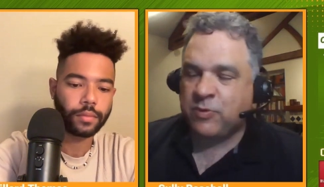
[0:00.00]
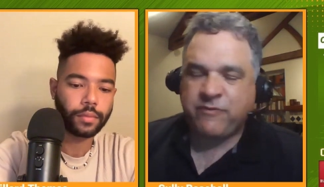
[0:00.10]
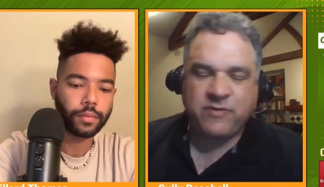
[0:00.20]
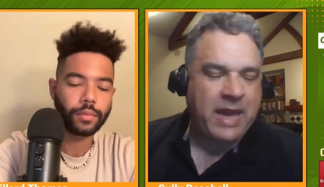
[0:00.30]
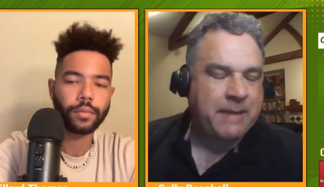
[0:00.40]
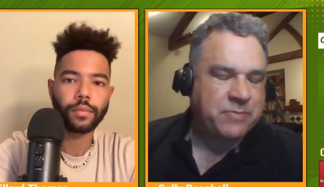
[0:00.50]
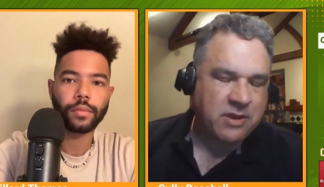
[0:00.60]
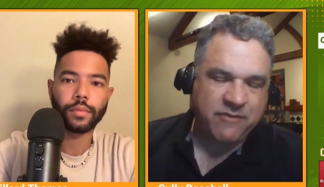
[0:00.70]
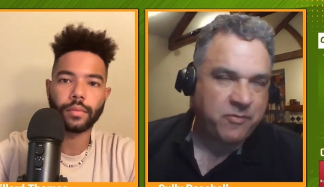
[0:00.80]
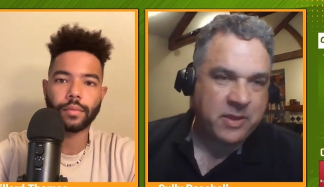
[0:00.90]
Speaker 1: We've yapped
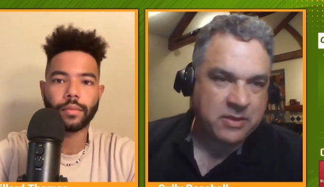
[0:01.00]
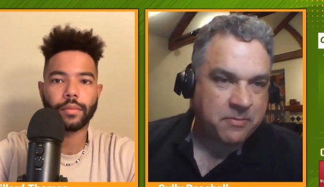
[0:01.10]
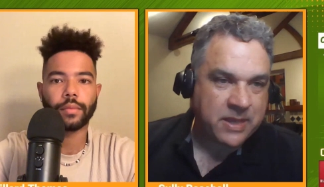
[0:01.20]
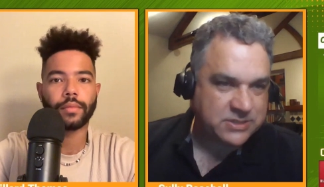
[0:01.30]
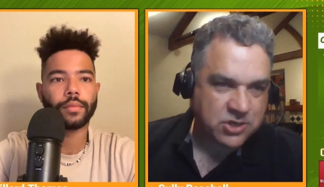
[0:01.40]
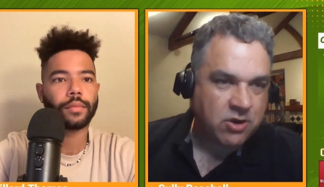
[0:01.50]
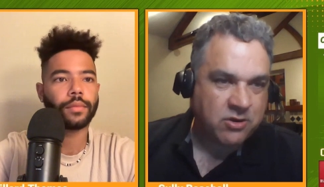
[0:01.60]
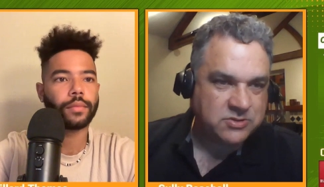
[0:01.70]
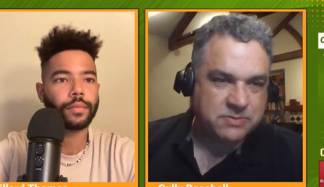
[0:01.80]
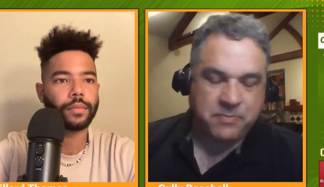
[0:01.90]
enough about the Mets,
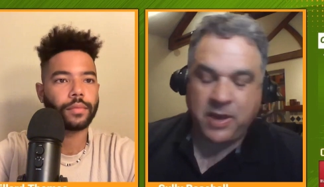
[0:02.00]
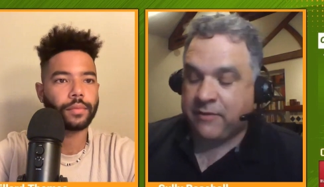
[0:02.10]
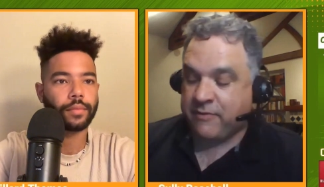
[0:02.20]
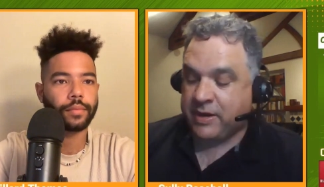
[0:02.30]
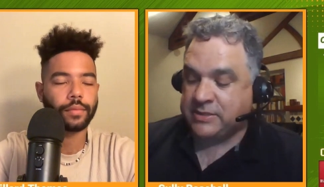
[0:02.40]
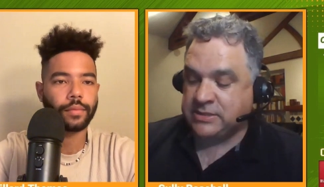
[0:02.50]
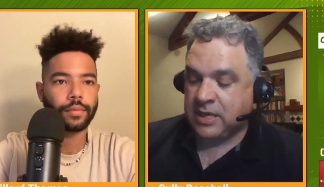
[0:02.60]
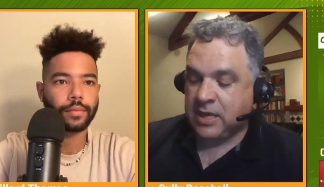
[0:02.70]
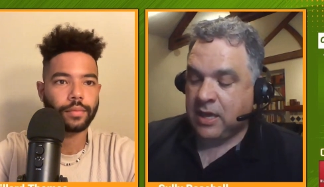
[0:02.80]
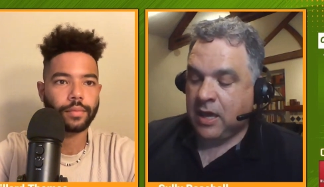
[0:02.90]
Cardinals, and Padres.
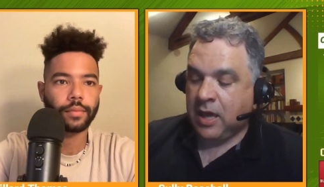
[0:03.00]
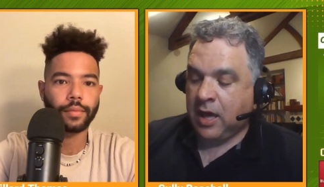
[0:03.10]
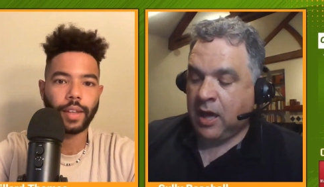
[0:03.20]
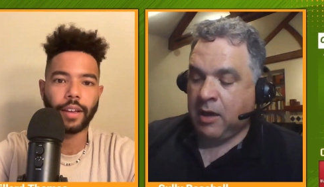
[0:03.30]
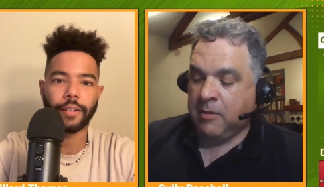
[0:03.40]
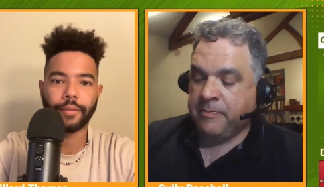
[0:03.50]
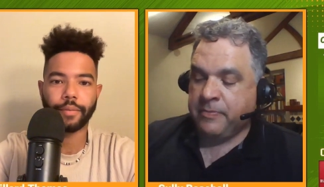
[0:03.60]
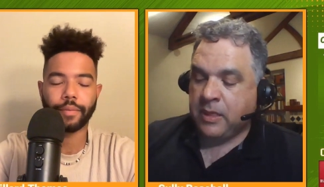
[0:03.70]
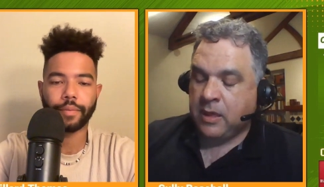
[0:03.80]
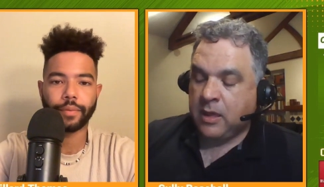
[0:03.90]
Um,
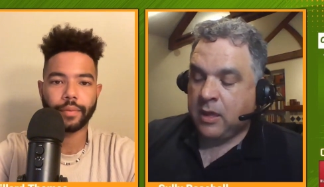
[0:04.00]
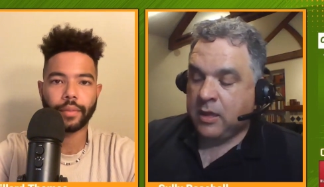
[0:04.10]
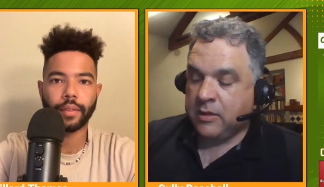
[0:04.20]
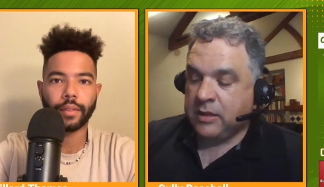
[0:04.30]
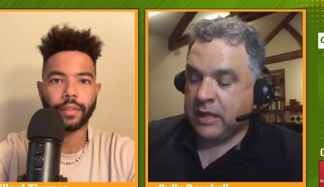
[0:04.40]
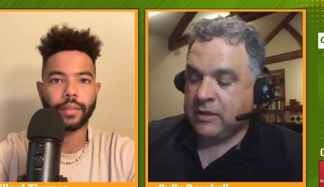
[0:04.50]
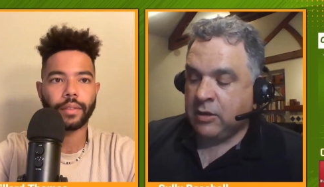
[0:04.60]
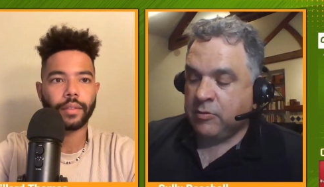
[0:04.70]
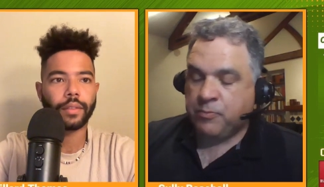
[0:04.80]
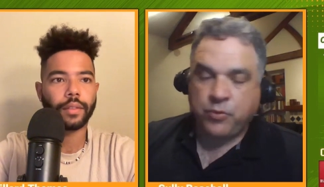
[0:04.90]
yeah. And, you know,
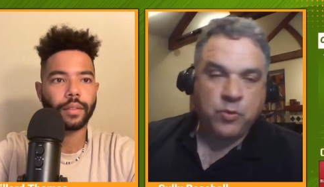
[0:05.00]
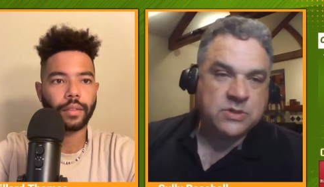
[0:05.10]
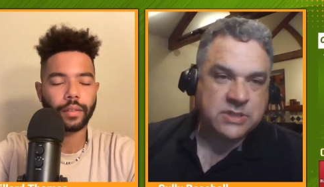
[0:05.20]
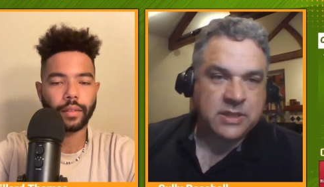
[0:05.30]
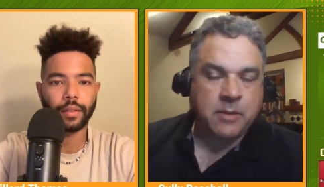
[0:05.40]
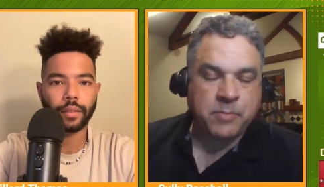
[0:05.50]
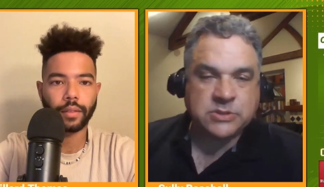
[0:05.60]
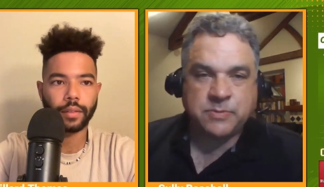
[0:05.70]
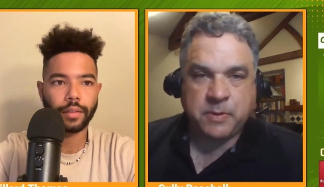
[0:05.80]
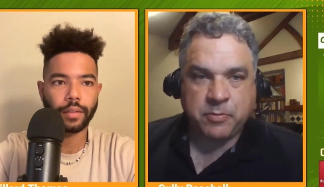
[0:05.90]
the Brewers, I think a bunch
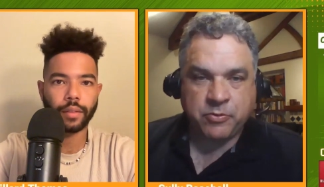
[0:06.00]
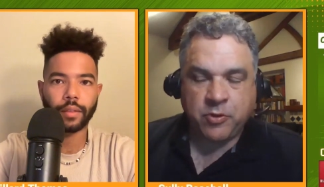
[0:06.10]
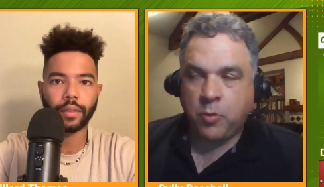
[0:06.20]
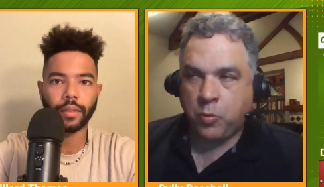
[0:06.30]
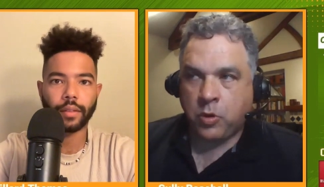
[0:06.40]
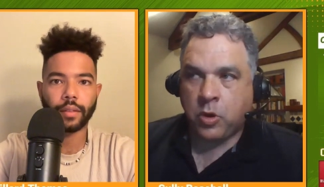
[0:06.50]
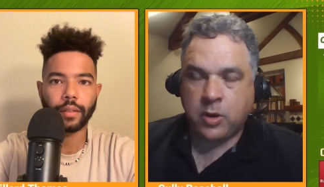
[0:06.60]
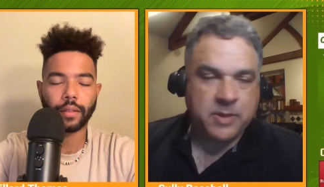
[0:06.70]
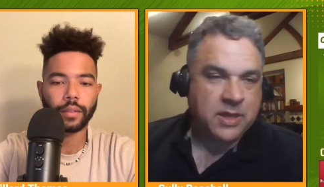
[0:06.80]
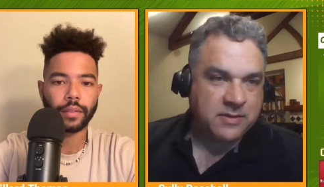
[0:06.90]
of people thought were going to
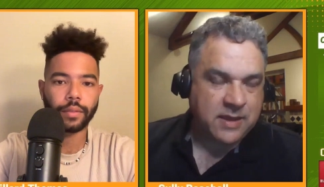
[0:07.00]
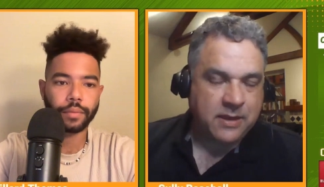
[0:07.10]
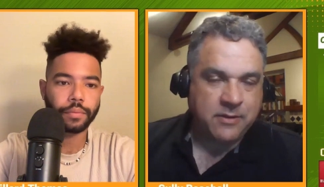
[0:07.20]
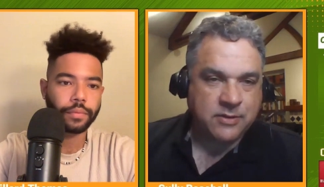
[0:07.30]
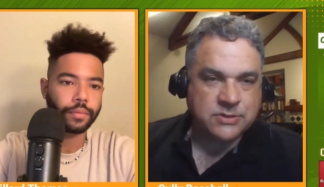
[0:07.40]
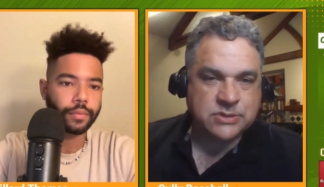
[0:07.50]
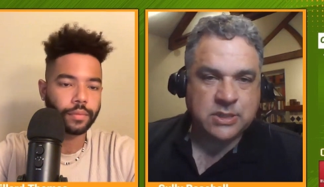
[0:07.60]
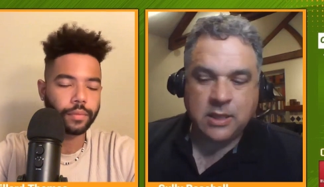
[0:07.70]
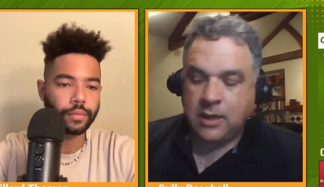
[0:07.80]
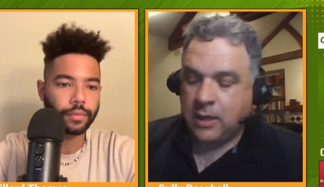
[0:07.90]
be contenders.
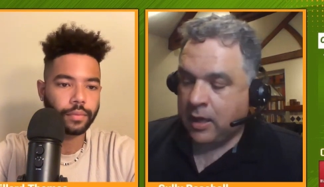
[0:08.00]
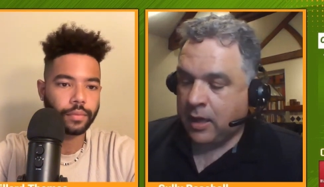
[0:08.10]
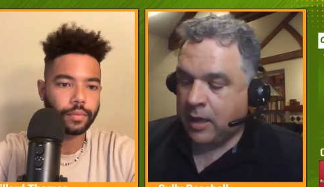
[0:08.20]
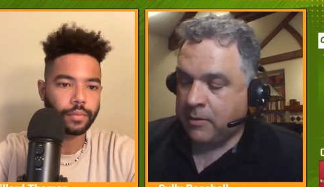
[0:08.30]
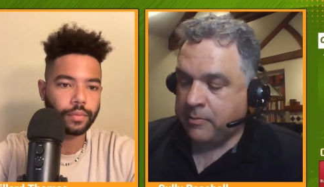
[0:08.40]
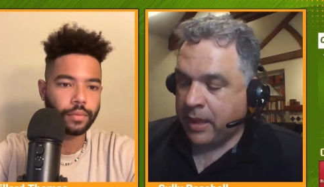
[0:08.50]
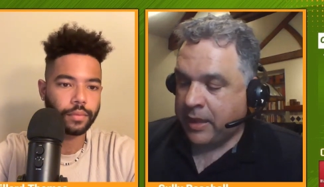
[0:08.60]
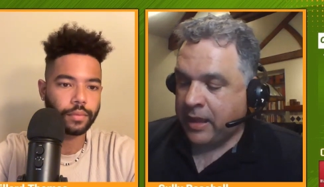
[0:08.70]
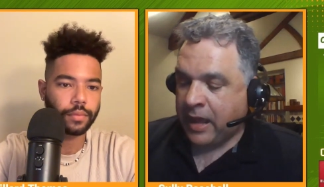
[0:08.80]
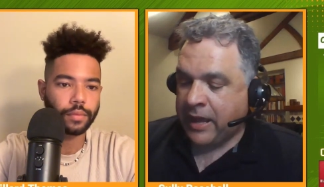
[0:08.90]
Um, I,
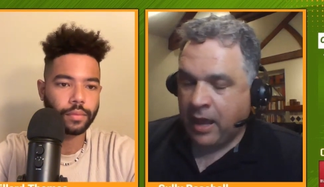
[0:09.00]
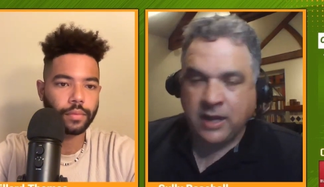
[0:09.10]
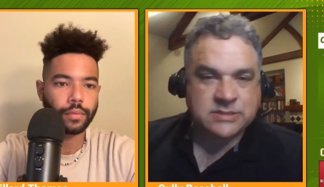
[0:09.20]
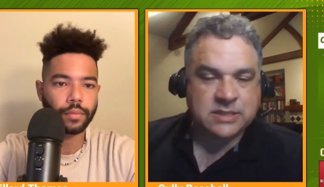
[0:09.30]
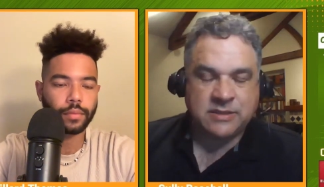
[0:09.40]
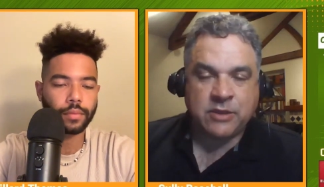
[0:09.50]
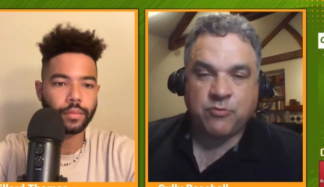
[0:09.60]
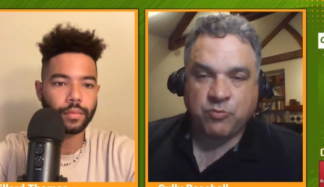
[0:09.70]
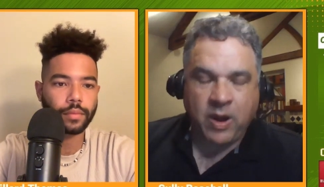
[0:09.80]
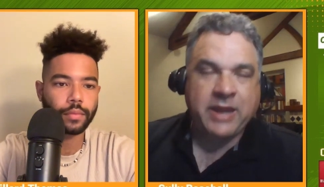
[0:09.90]
I honestly think
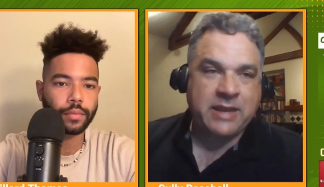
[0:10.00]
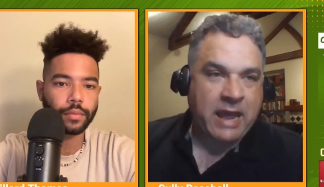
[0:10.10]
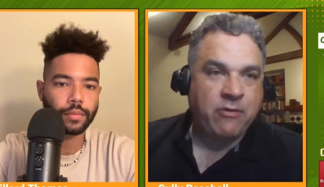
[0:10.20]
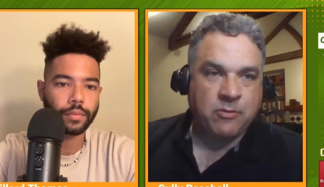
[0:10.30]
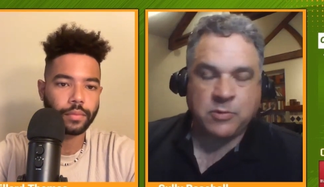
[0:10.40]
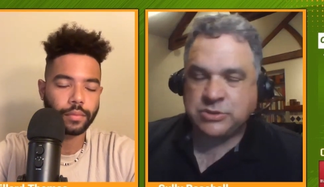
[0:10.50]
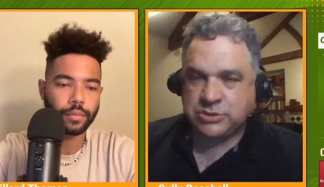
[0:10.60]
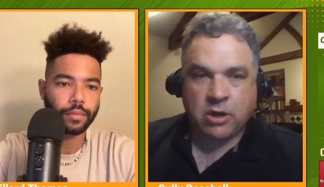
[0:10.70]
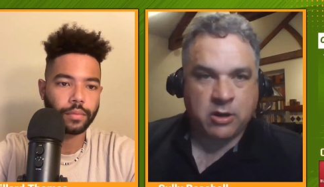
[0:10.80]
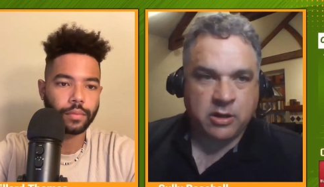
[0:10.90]
right now the most
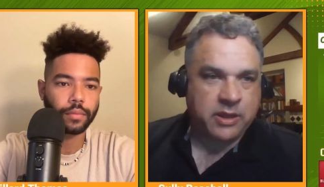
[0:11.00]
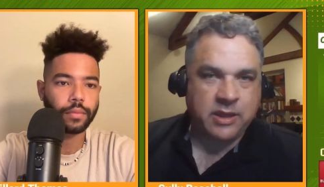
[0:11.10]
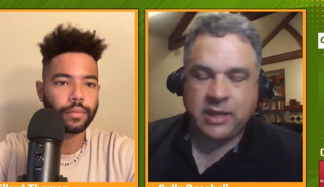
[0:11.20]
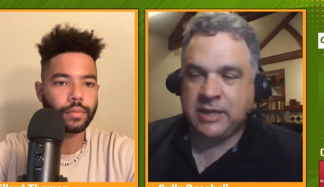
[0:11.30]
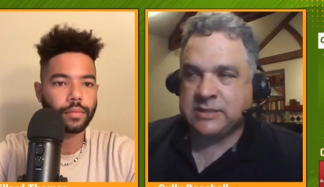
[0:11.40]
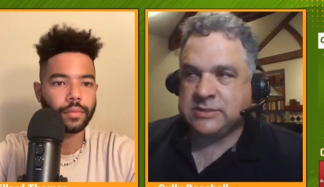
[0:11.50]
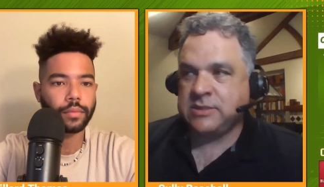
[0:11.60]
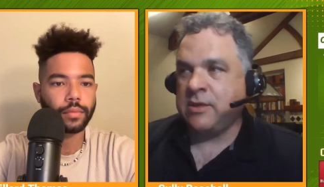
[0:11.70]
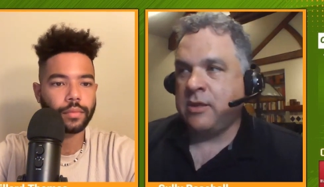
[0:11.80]
startling is